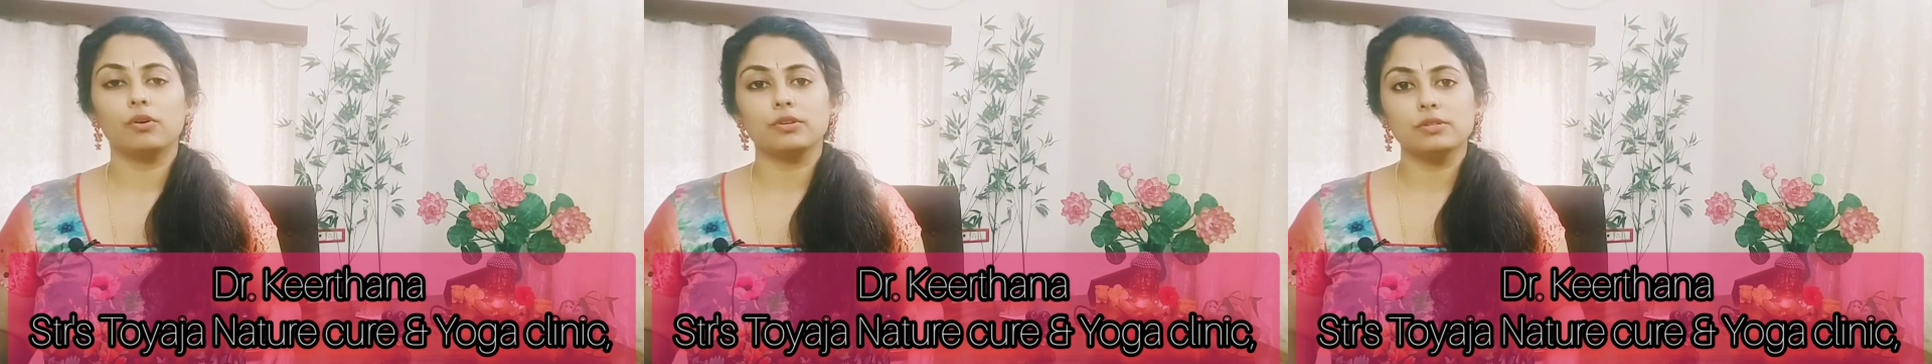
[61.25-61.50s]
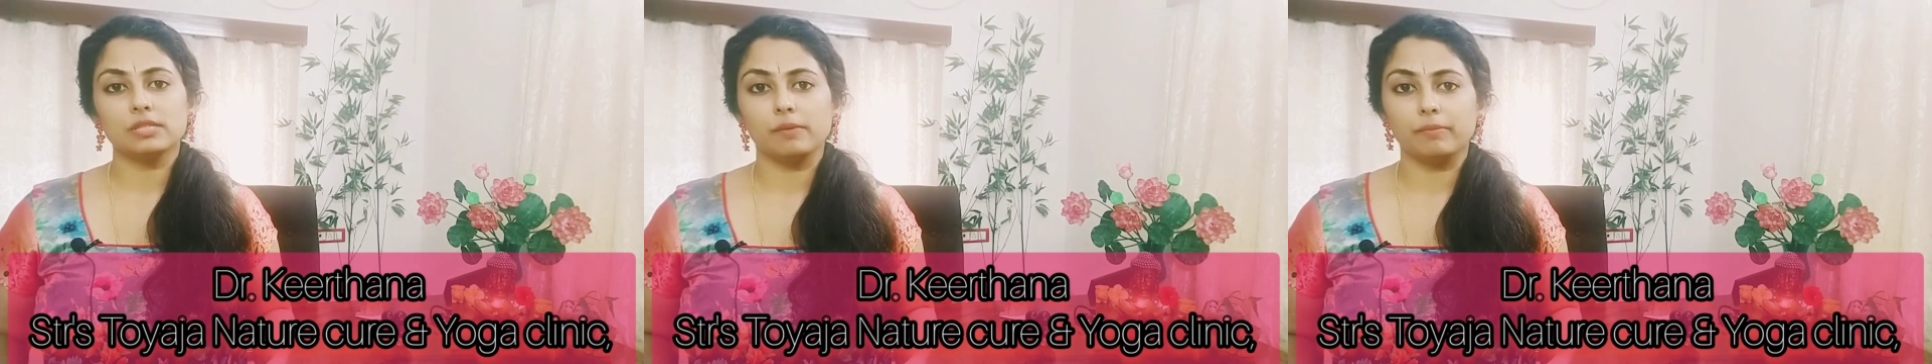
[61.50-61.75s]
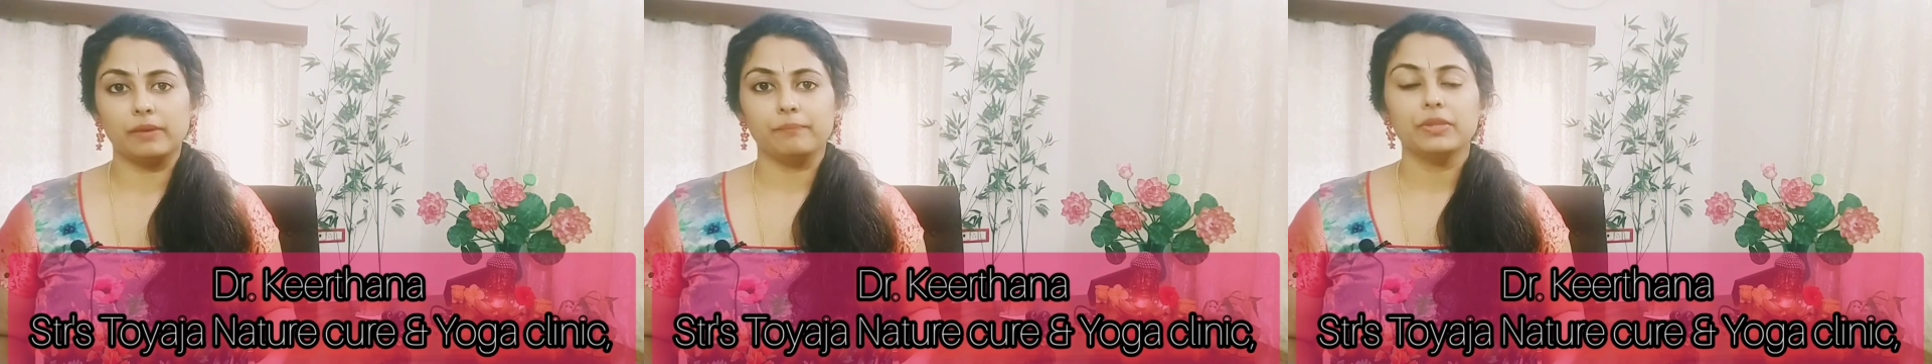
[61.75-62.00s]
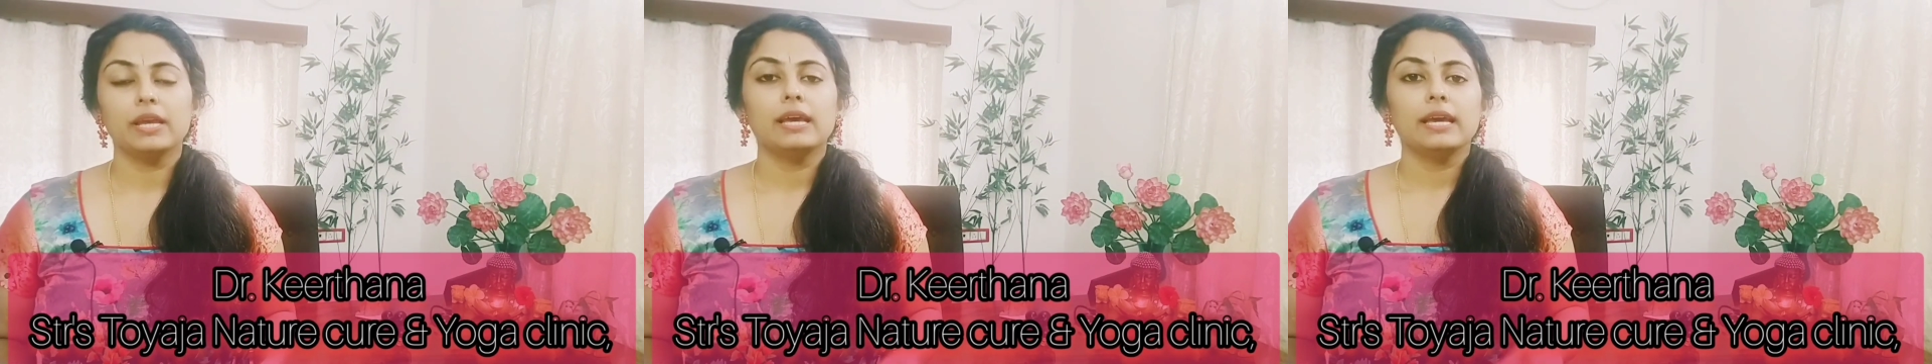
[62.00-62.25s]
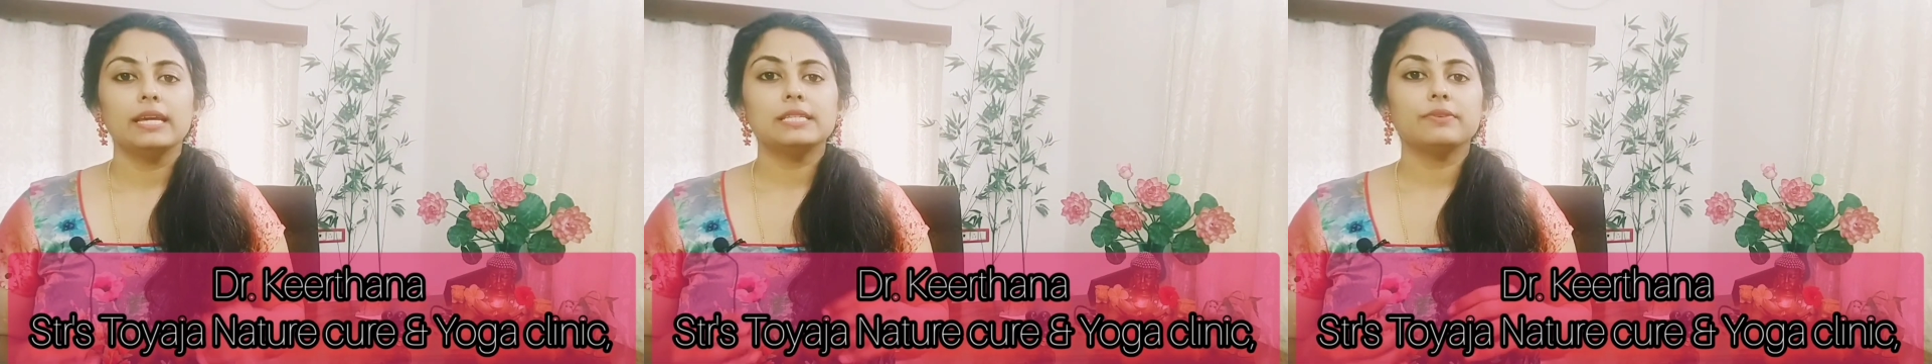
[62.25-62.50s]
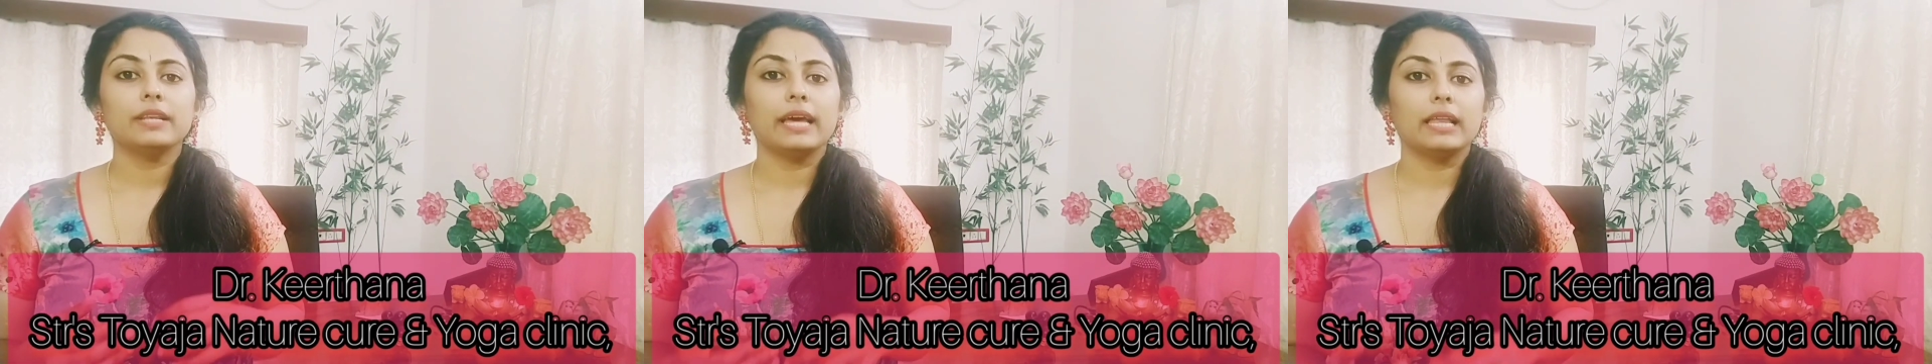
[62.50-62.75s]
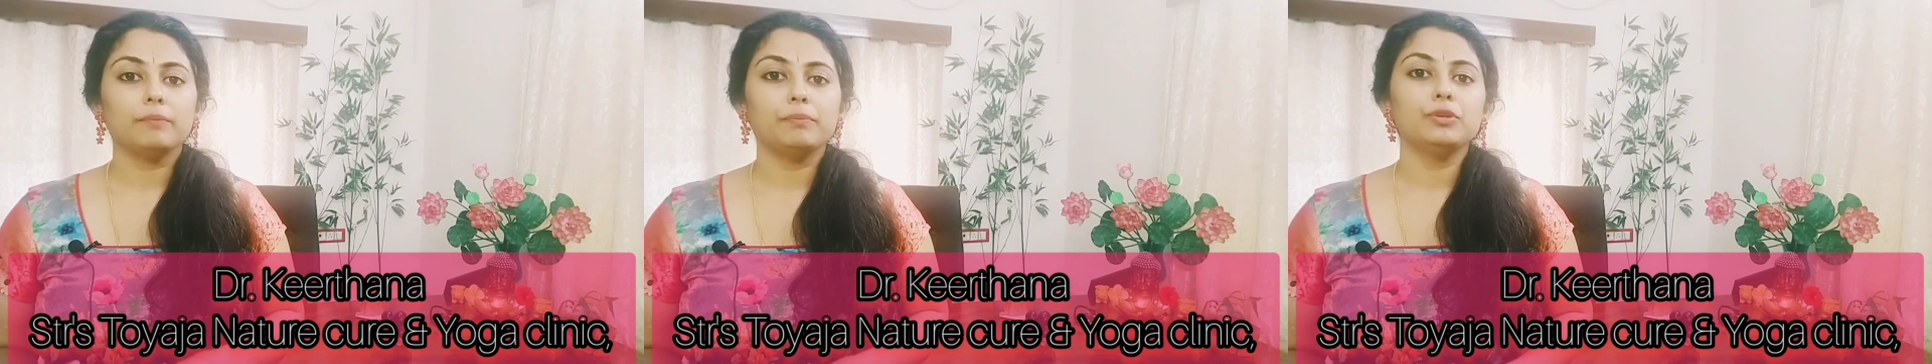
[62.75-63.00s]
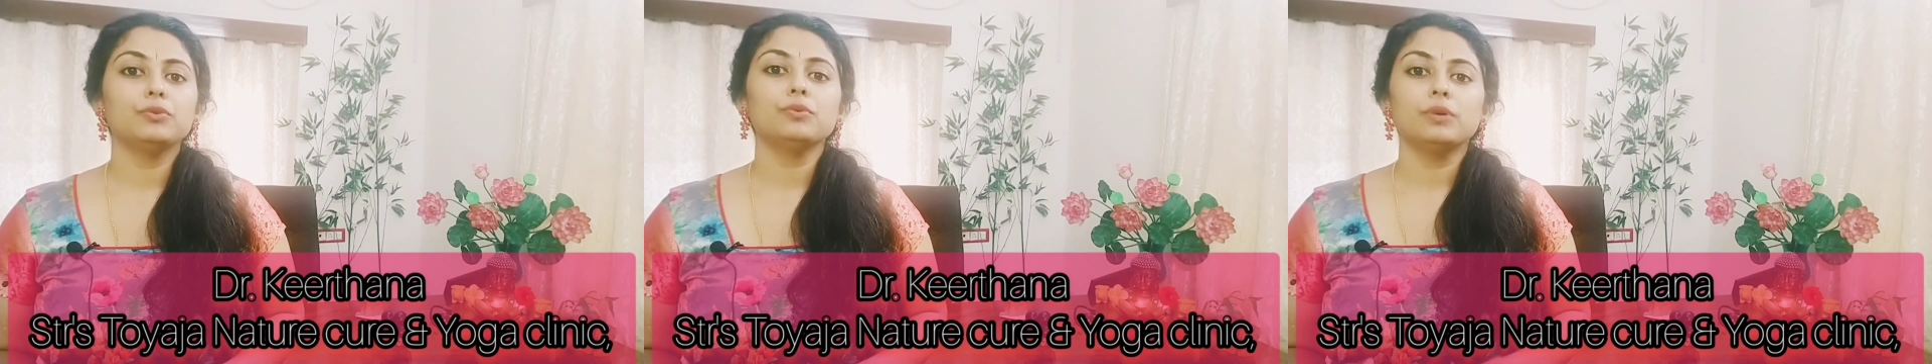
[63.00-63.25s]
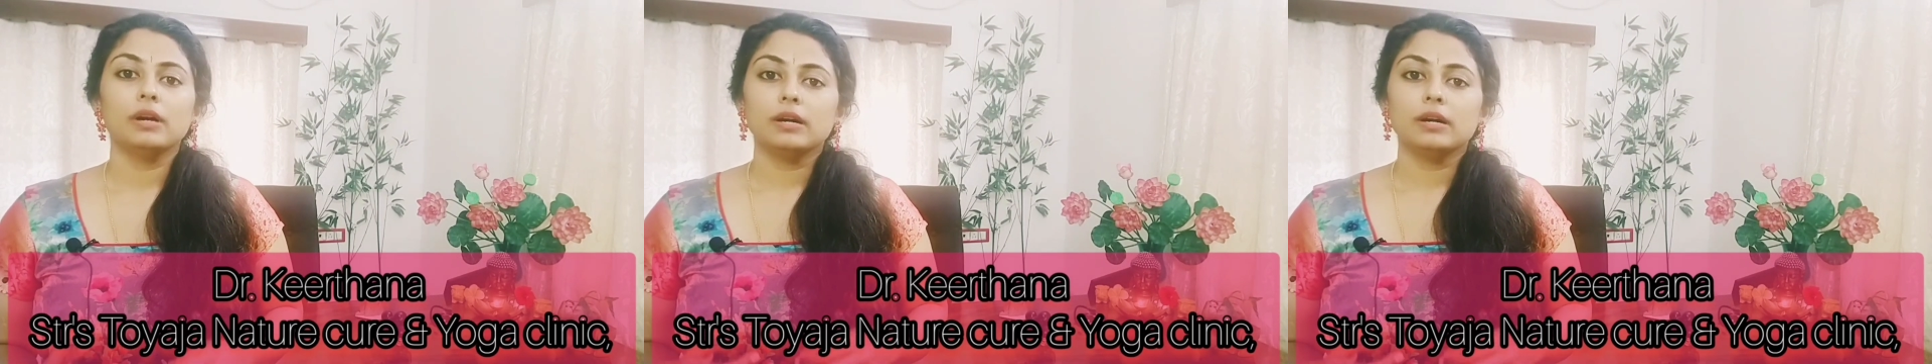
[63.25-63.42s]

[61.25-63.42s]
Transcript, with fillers: on your tummy. It will help you